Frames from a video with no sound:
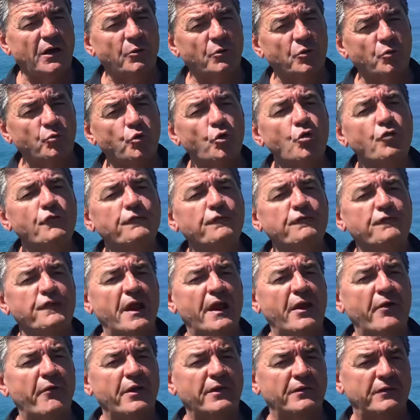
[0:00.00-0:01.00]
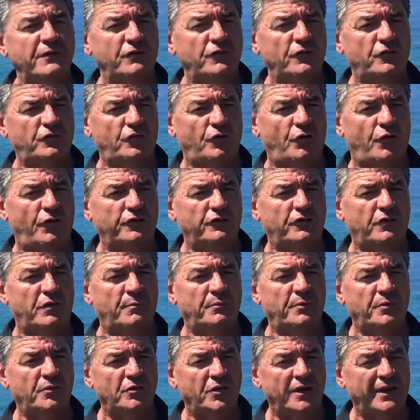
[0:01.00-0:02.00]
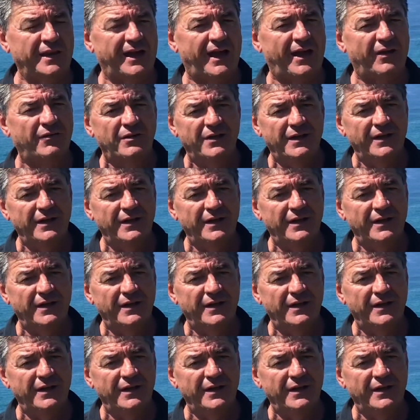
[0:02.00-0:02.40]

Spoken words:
and a real variant in the size of the bonito.